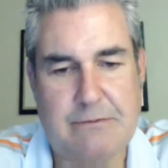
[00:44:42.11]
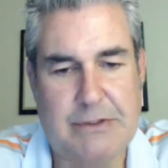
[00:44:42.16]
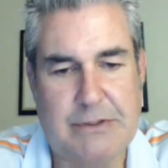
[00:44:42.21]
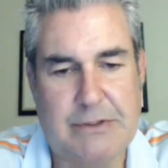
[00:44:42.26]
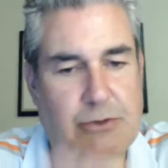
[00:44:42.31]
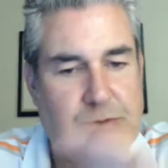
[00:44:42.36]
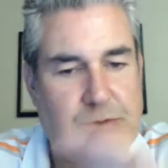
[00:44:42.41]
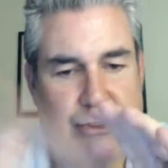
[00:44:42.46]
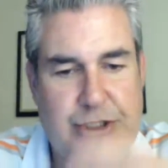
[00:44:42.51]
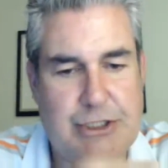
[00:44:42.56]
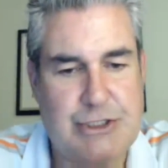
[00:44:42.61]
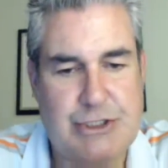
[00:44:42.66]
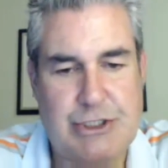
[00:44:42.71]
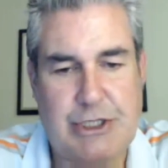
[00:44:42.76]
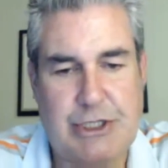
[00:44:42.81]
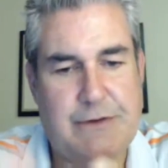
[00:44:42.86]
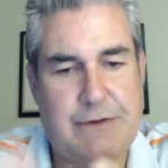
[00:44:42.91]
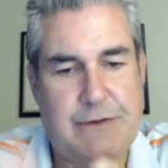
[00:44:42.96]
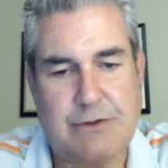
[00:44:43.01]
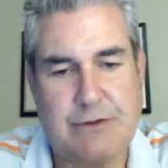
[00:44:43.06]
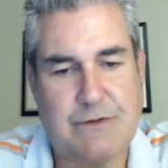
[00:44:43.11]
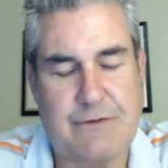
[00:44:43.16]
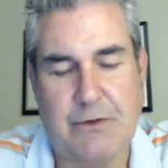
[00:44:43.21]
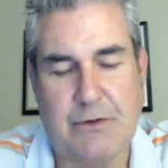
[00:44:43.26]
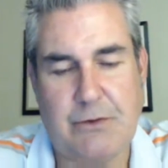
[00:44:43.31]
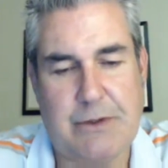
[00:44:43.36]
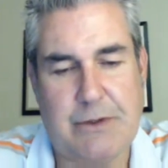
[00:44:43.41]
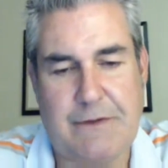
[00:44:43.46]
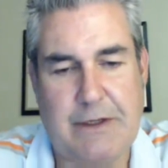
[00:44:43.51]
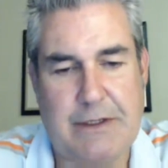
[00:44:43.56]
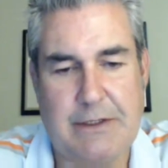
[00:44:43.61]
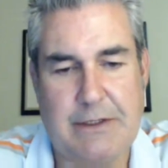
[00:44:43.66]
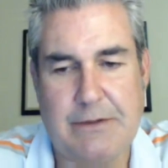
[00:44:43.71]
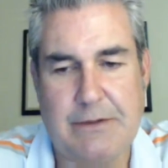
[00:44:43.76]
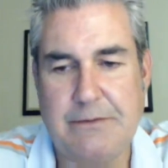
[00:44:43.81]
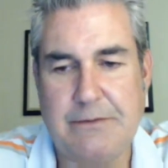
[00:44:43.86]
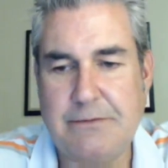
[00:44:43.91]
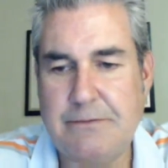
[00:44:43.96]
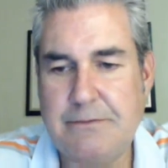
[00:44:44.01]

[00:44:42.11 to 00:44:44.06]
But don't judge others for what they do.